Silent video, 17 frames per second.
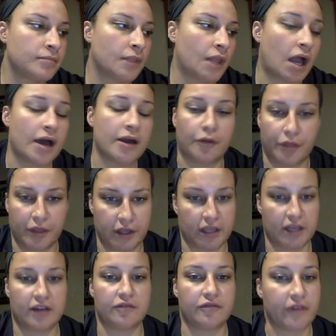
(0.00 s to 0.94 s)
I don't think
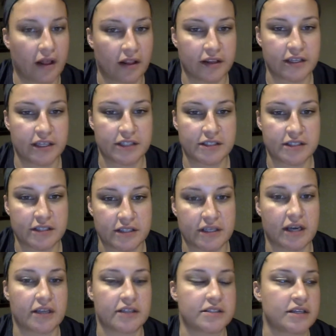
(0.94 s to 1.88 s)
it invalidates the
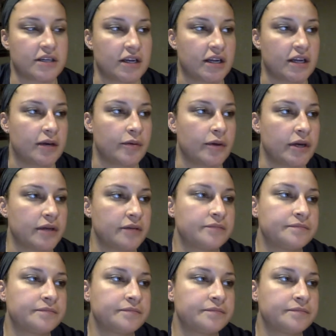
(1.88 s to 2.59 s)
test in any way.